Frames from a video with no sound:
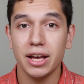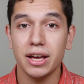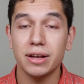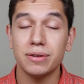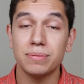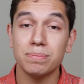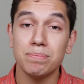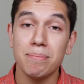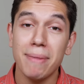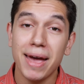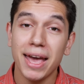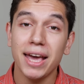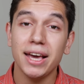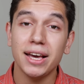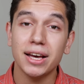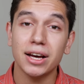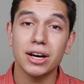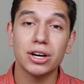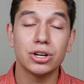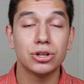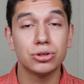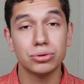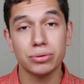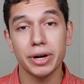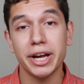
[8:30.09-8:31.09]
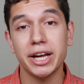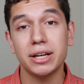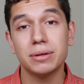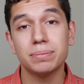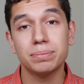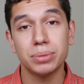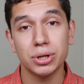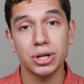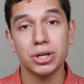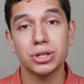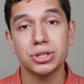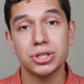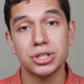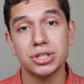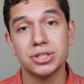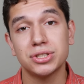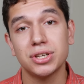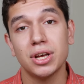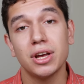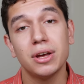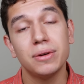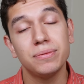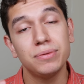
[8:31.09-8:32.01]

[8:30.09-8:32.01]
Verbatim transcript: and make a great purchase,